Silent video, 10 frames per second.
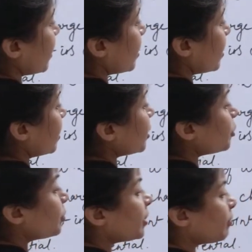a
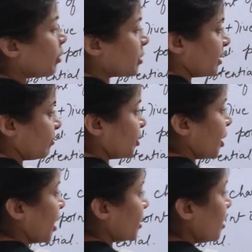unit positive
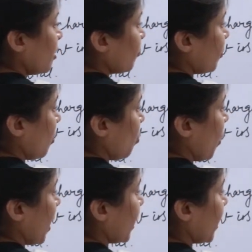charge from
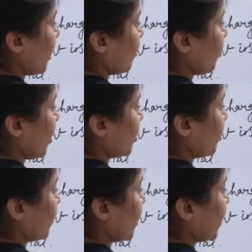one end point of the